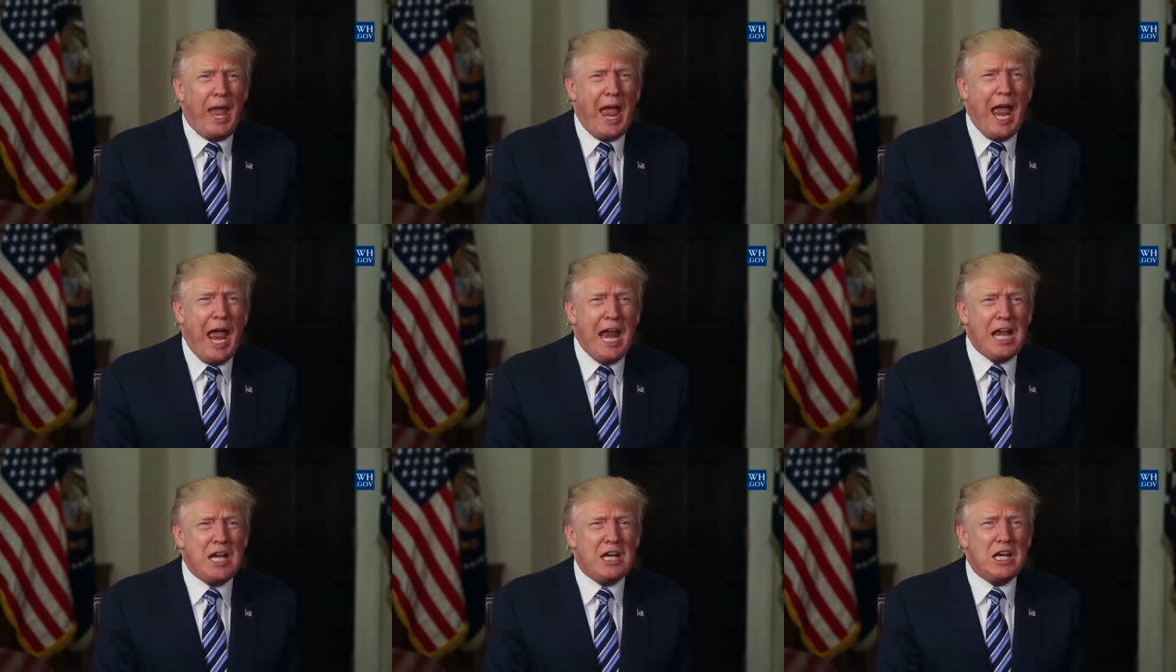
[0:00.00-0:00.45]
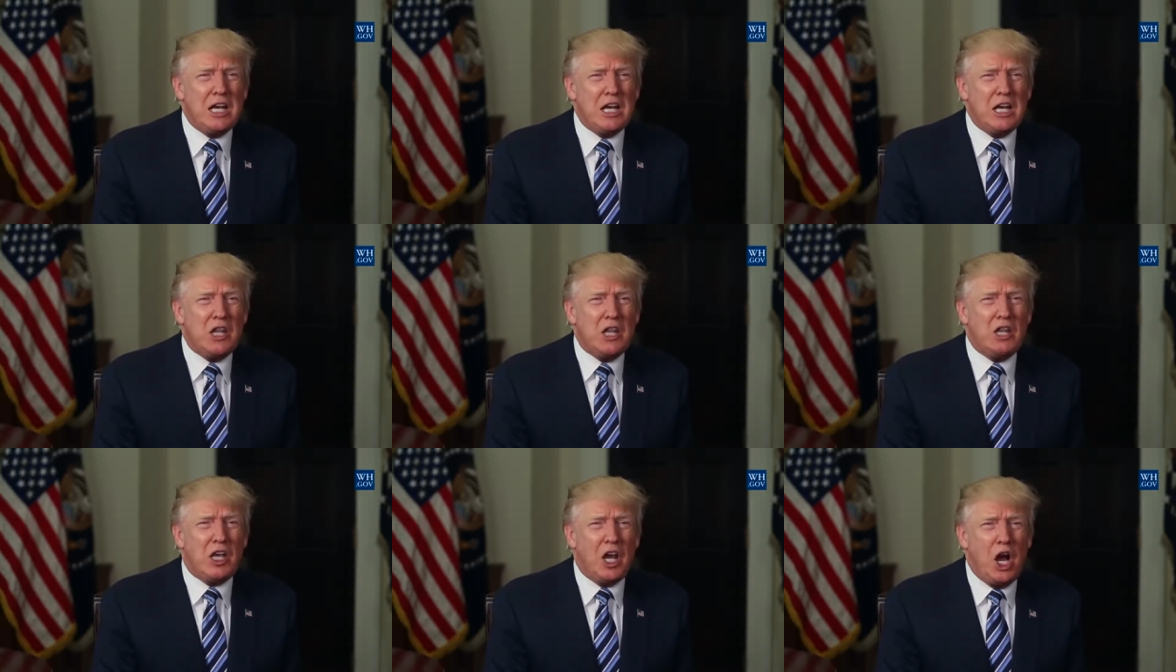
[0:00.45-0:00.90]
and
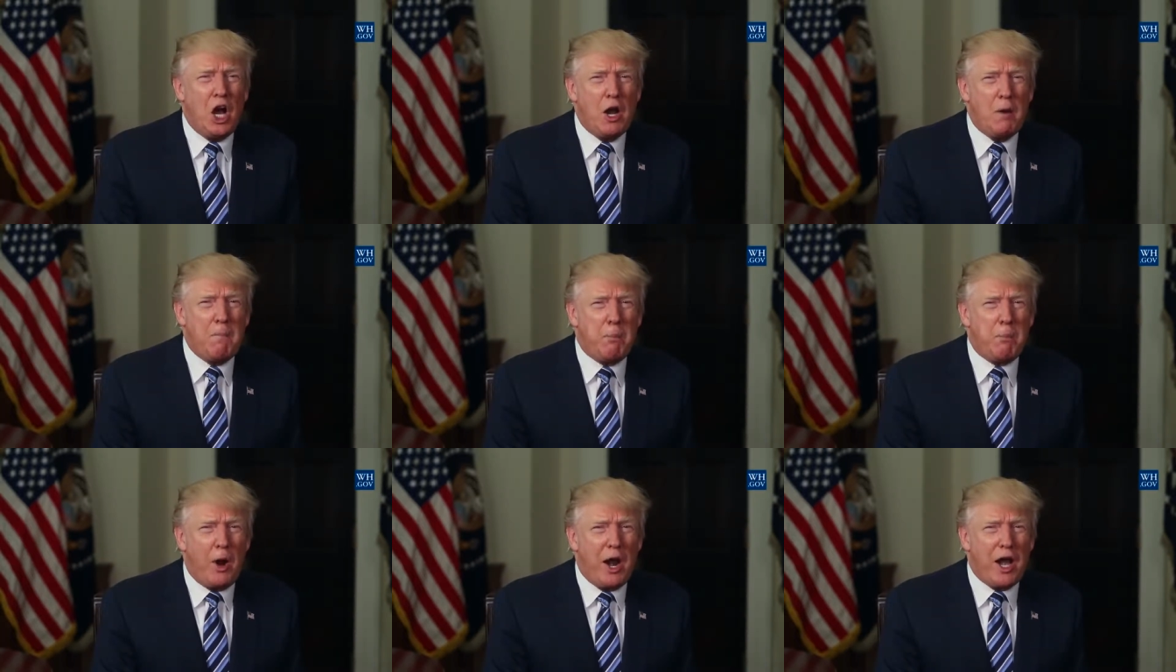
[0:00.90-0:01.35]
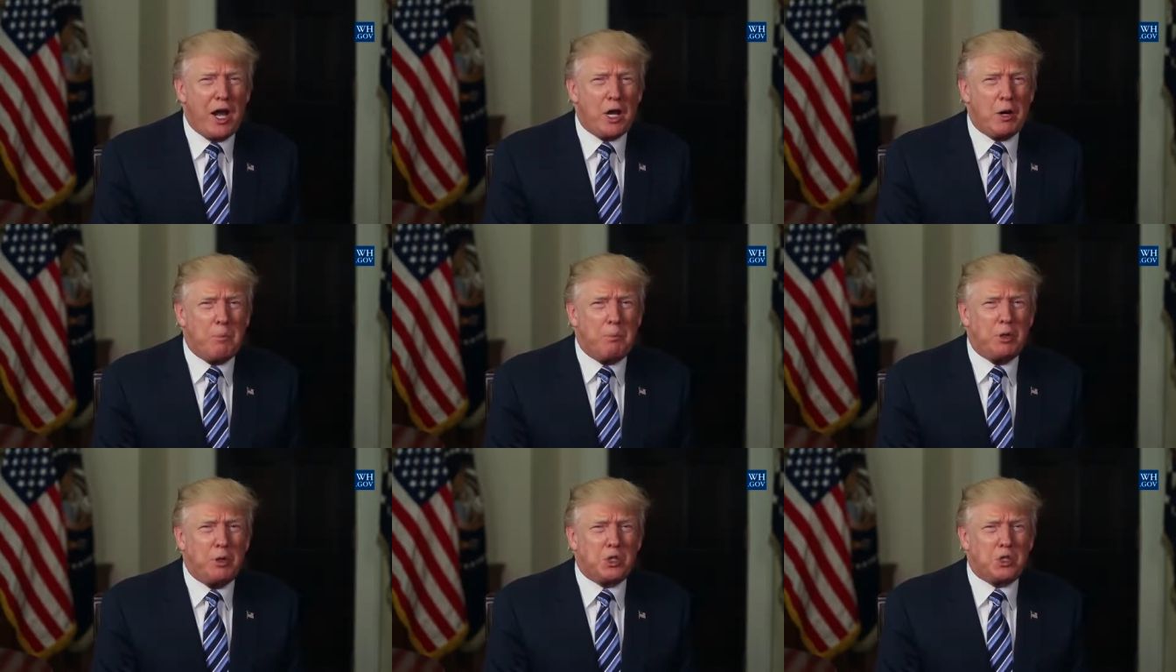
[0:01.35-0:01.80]
the
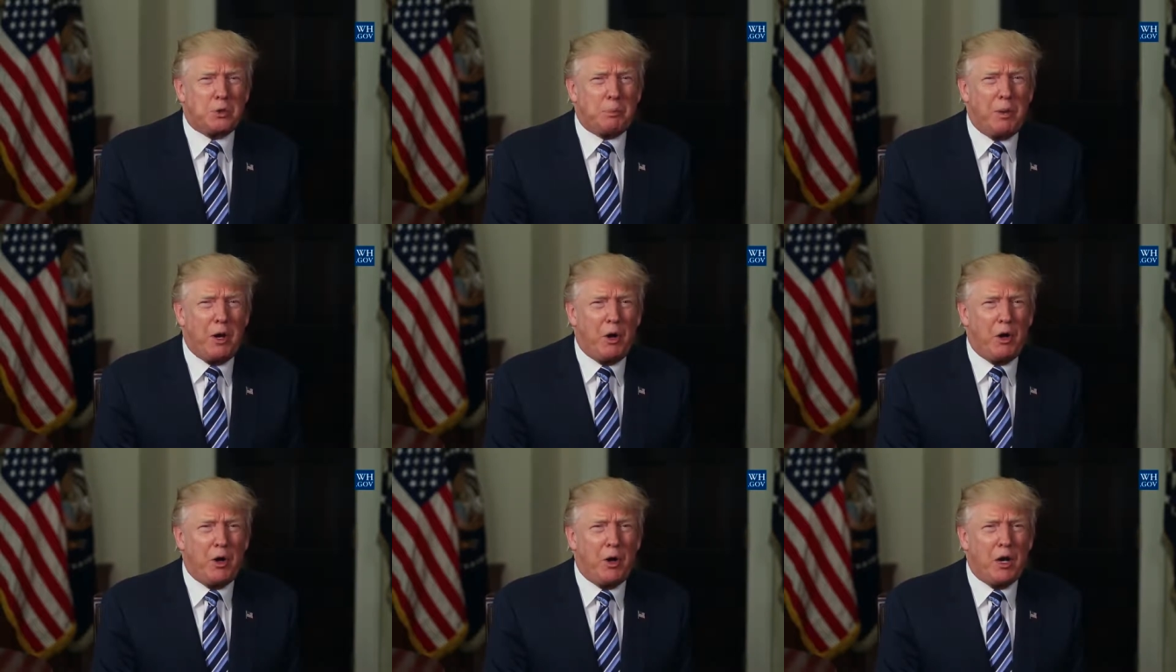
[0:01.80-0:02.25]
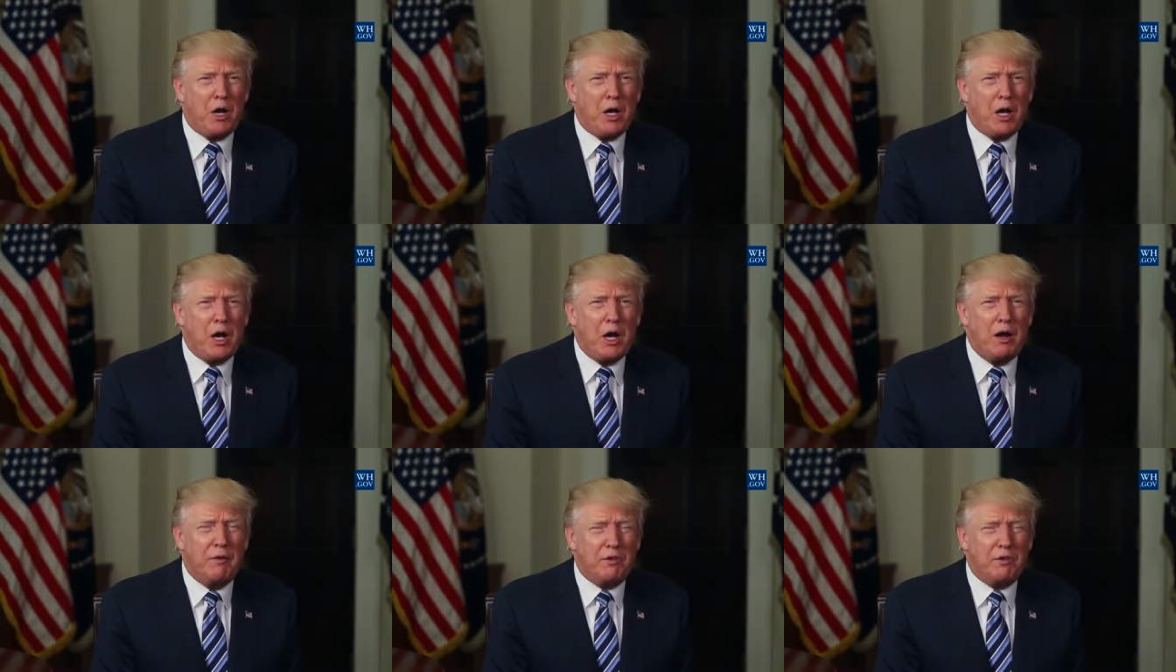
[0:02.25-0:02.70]
unbreakable
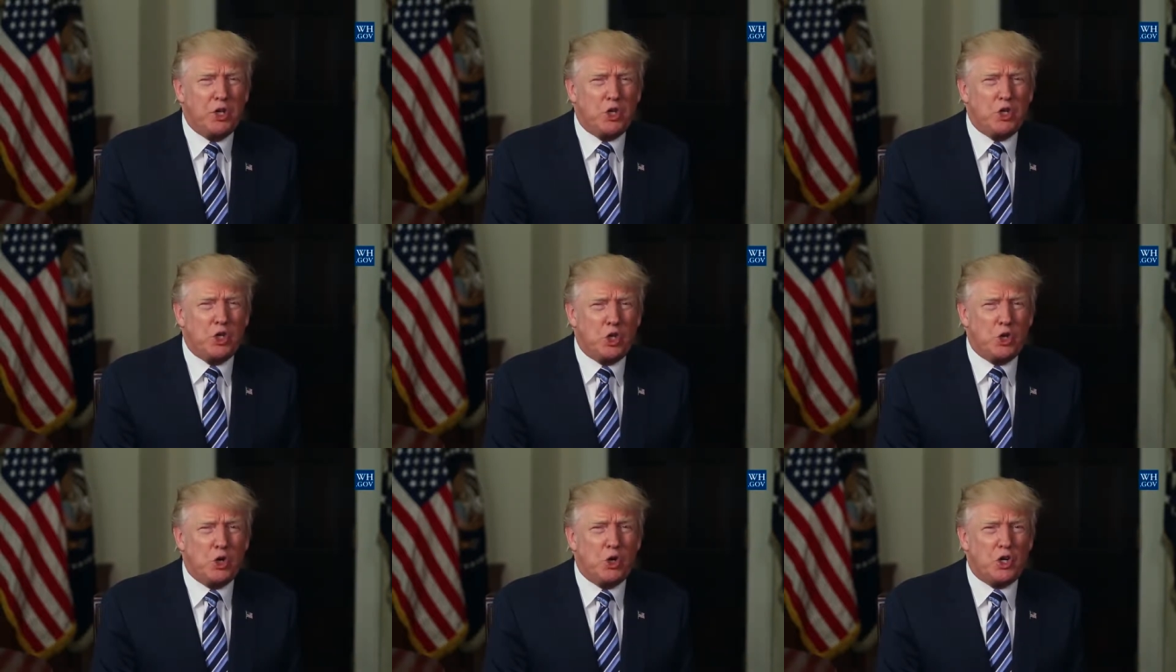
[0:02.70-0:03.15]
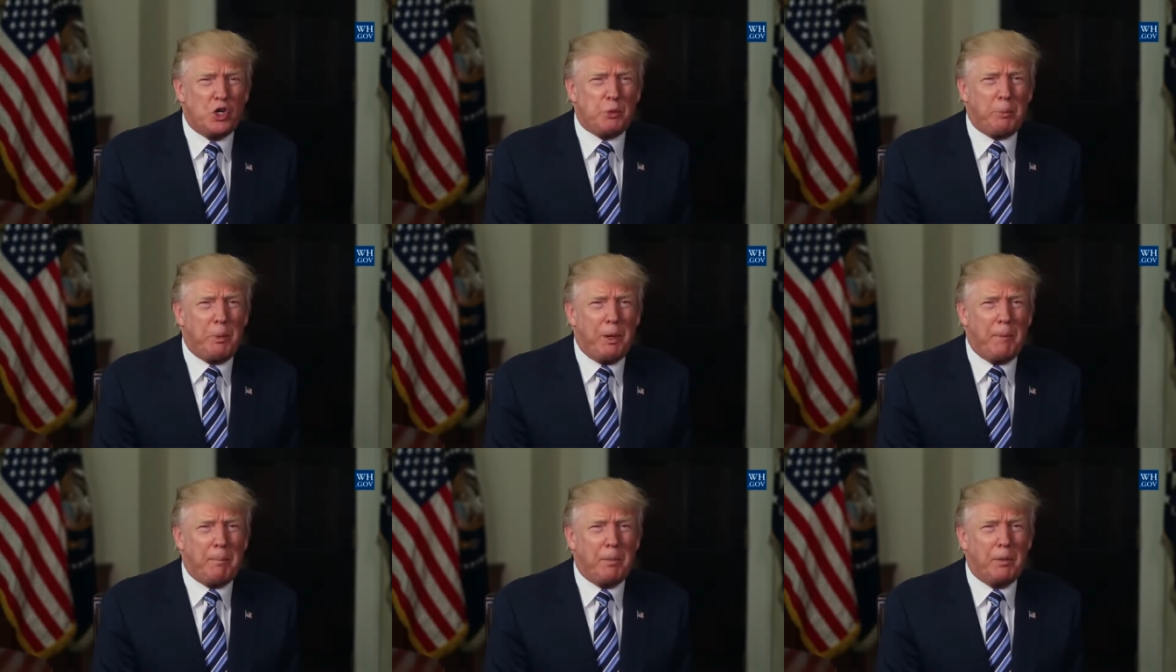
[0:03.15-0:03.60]
spirit of the
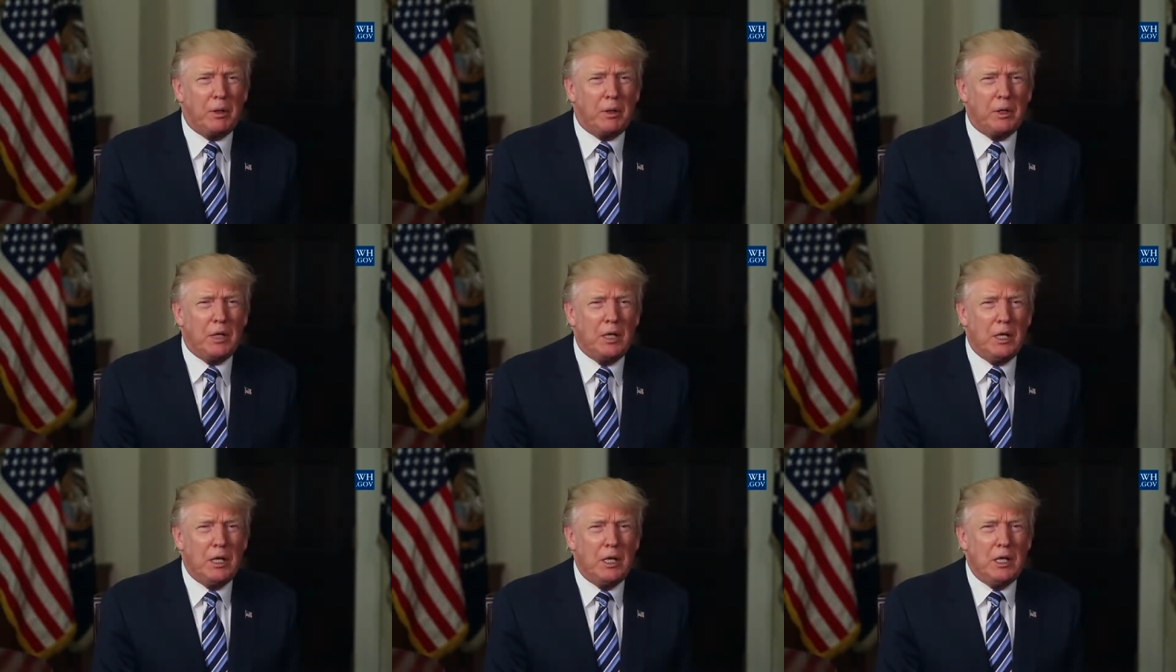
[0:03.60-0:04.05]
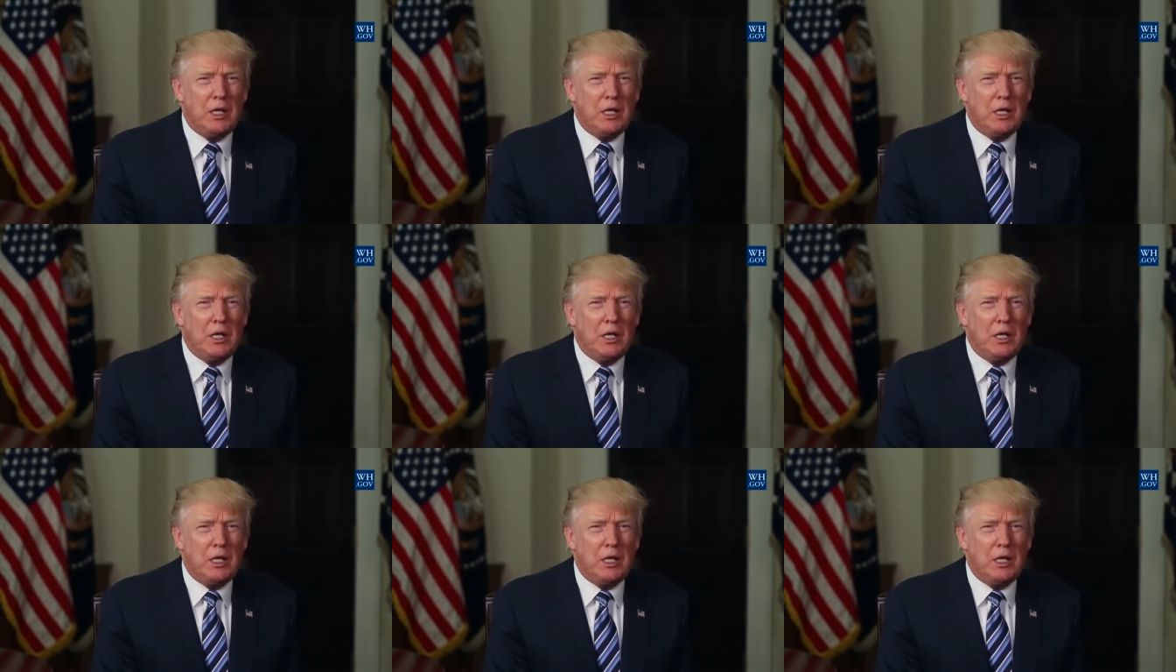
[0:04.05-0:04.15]
Jewish people.